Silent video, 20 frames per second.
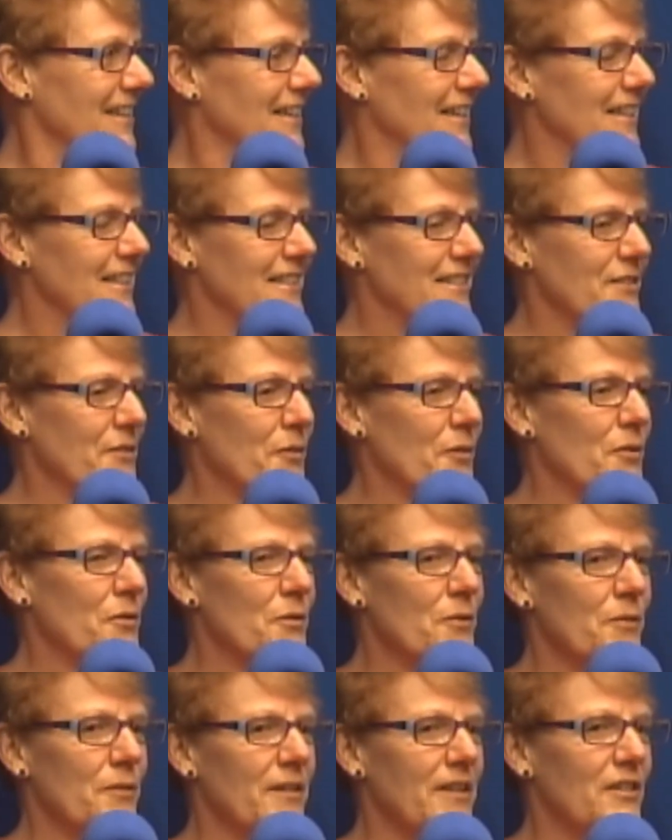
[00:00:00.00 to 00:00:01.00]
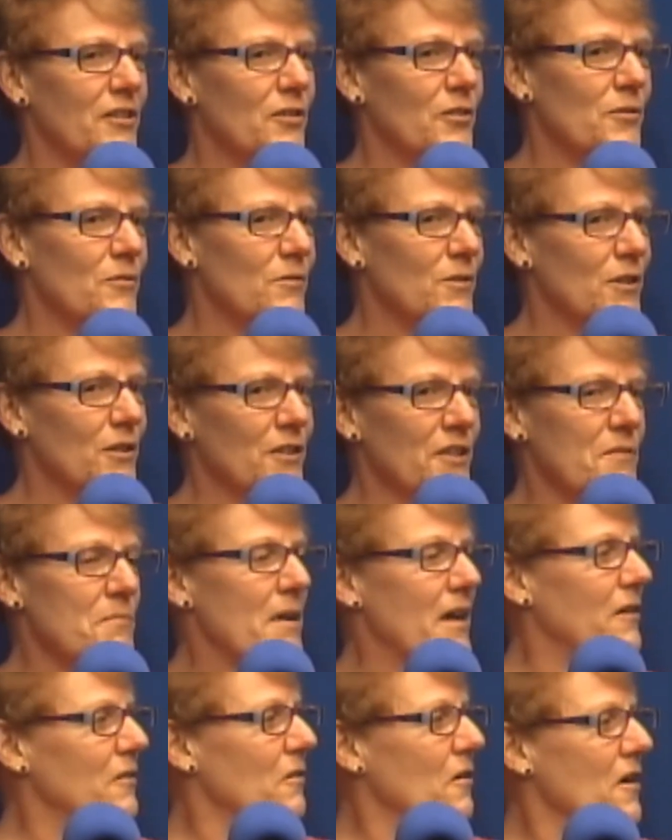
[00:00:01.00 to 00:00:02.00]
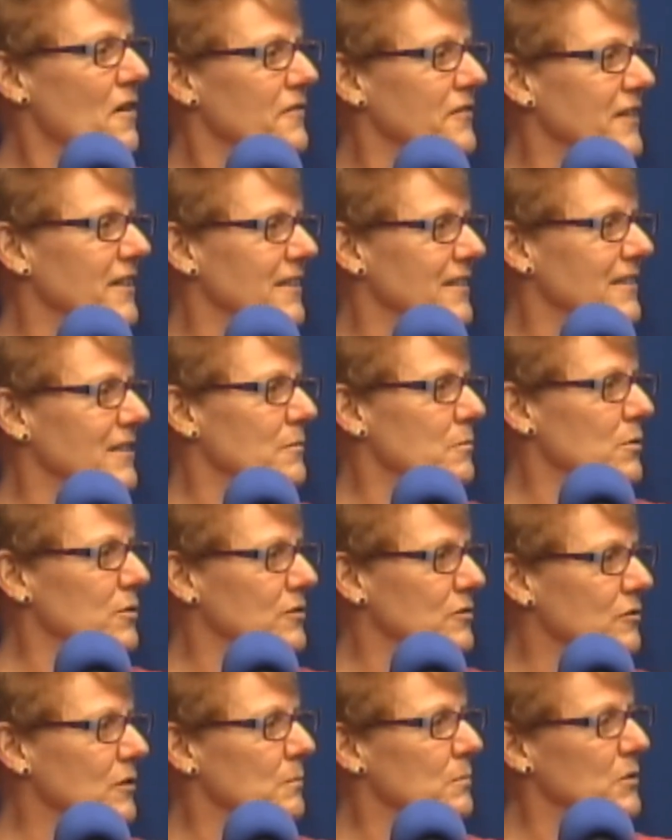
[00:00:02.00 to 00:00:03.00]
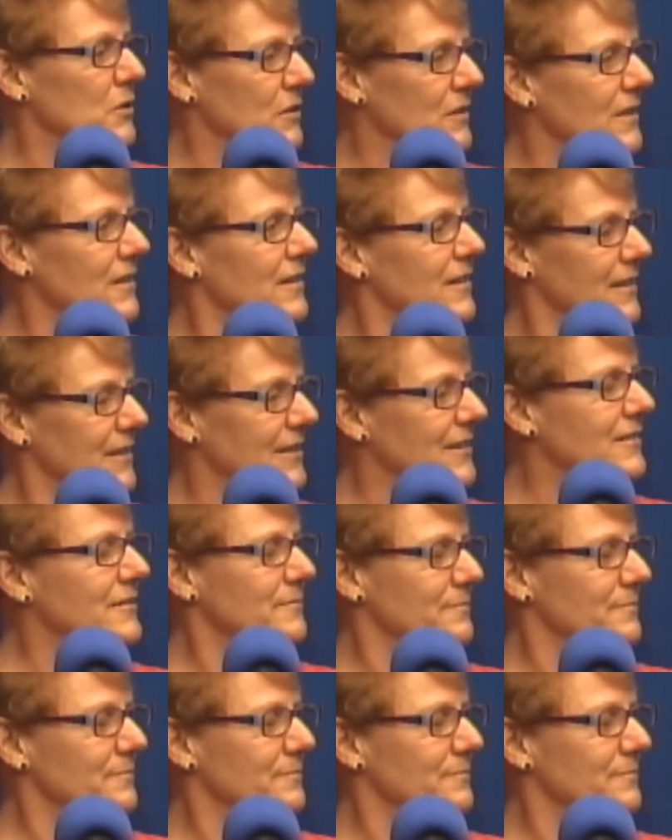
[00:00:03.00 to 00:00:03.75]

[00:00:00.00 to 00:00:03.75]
So you're really better off getting a prescription diet.